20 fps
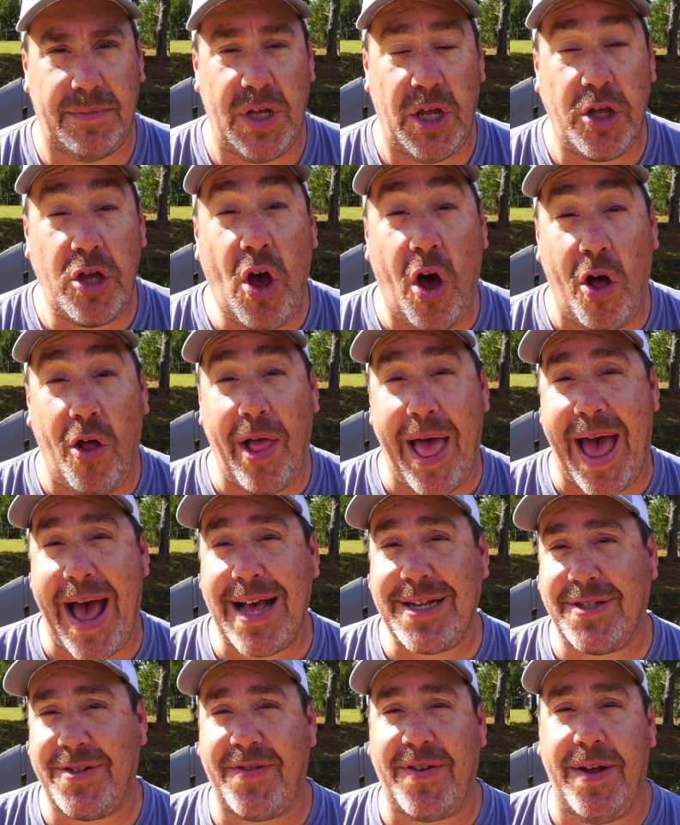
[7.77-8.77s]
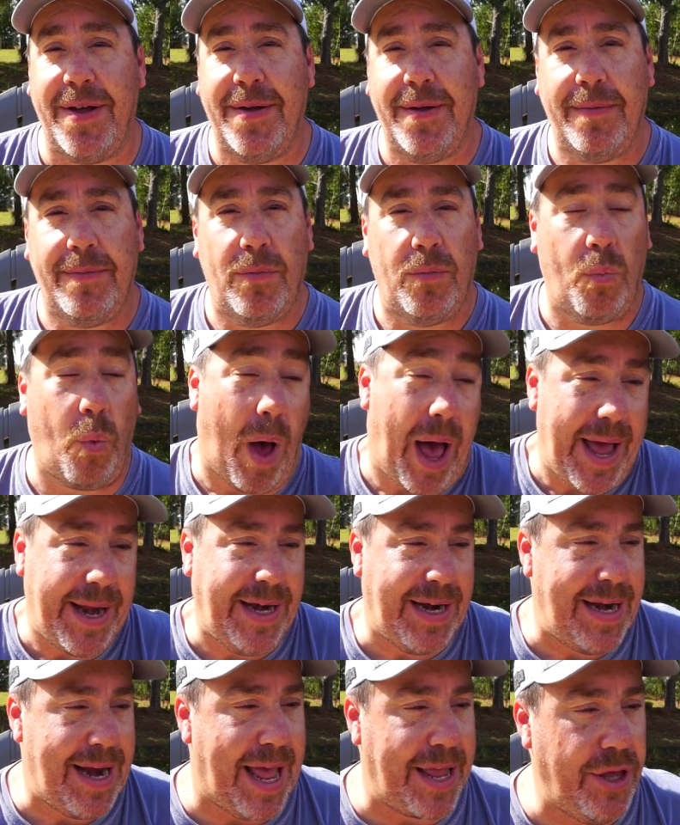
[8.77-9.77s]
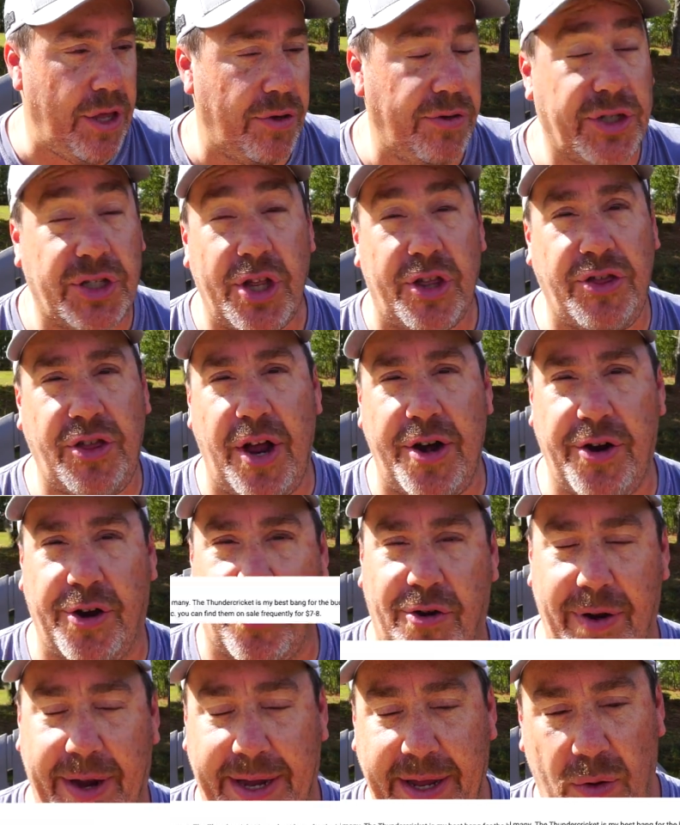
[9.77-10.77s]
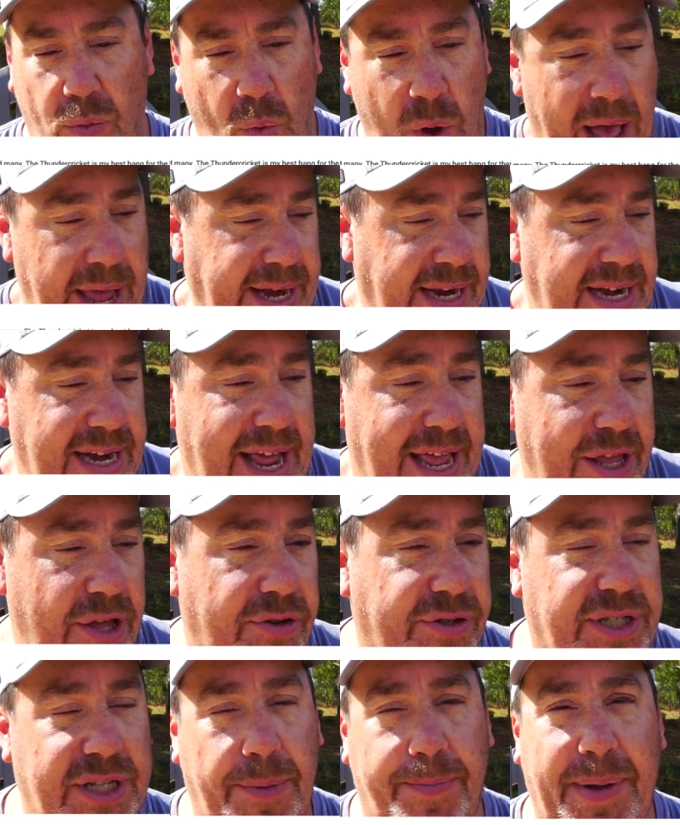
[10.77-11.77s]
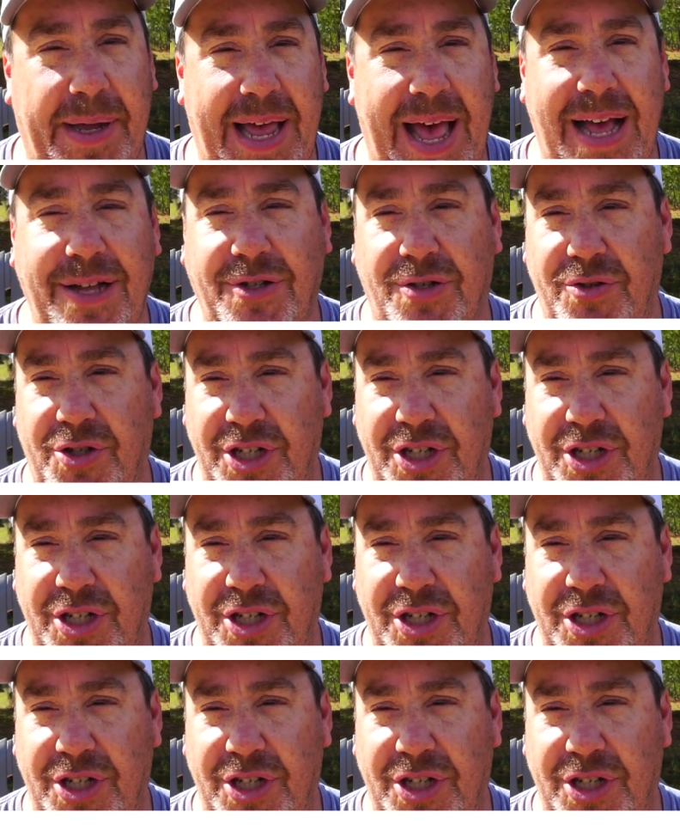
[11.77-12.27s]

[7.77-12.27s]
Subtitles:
Y'all asked, why didn't I use the Thunder Cricket? Why didn't I use the Picasso